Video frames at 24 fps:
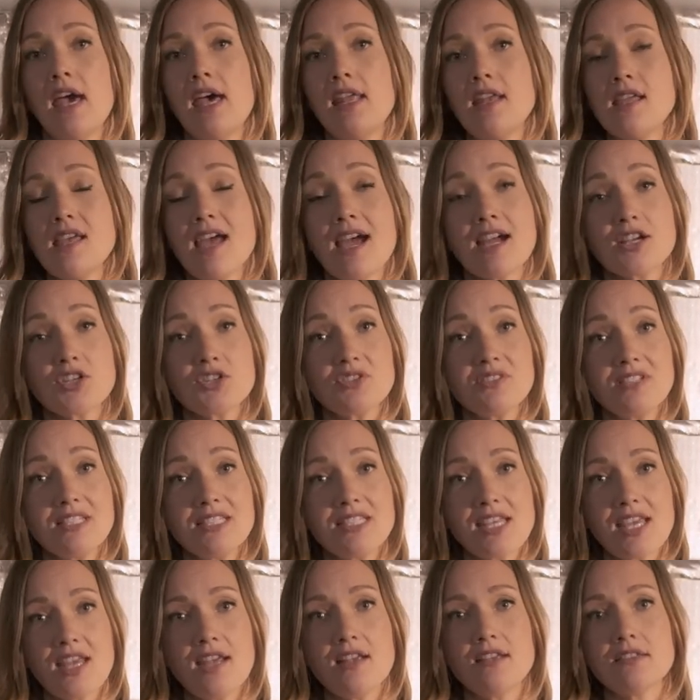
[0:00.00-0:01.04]
And it
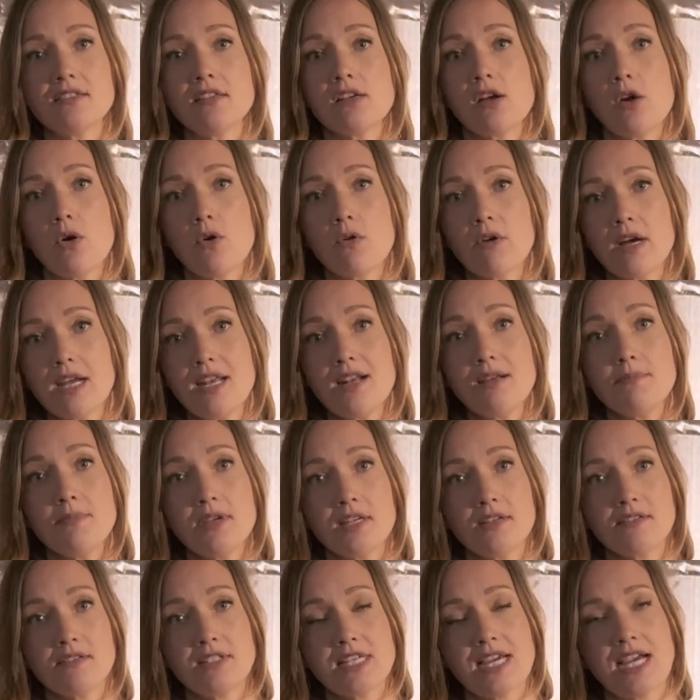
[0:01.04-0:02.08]
actually takes quite a
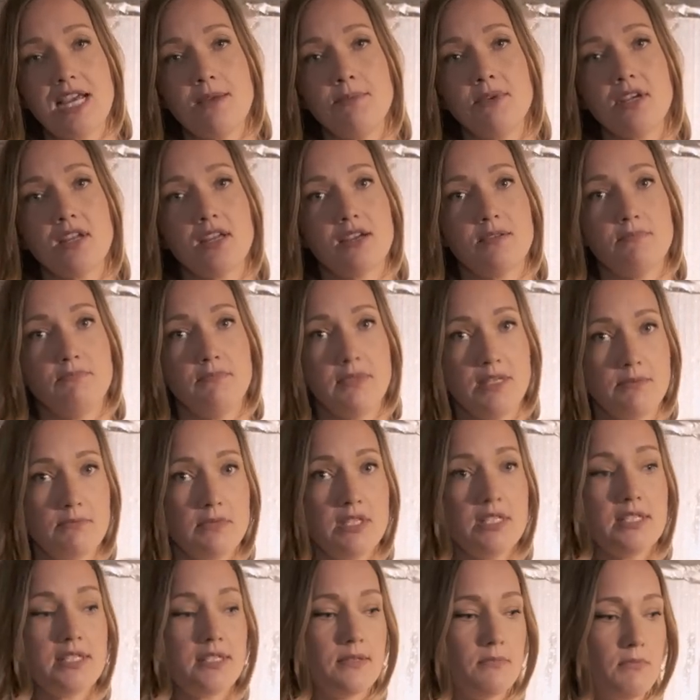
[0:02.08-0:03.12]
bit of time and
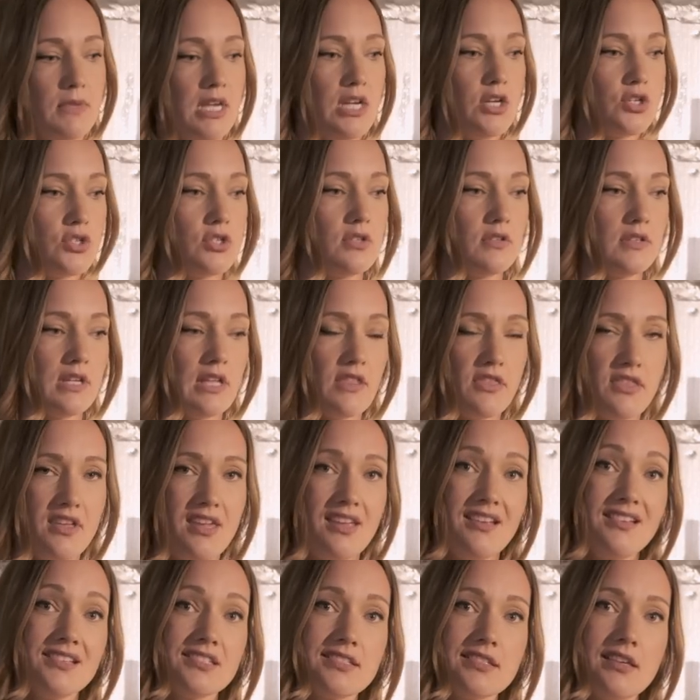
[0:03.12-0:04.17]
commitment to make sure that
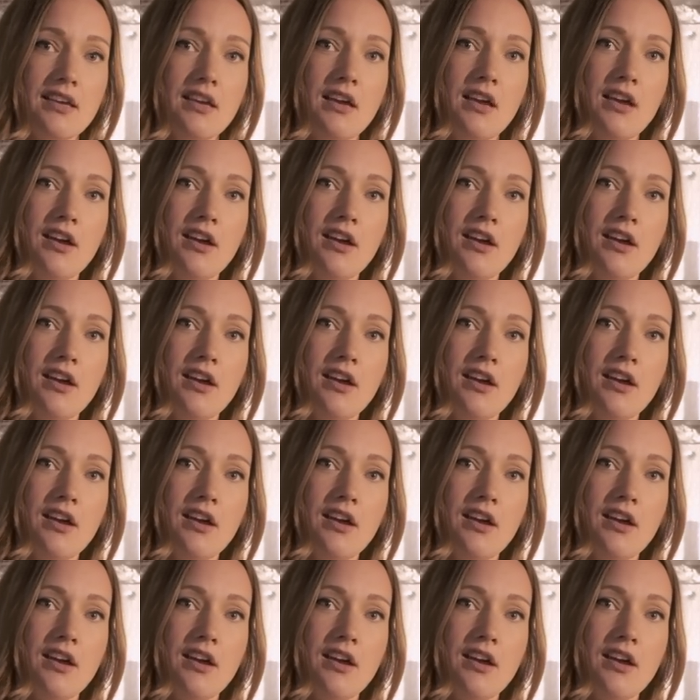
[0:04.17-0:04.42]
things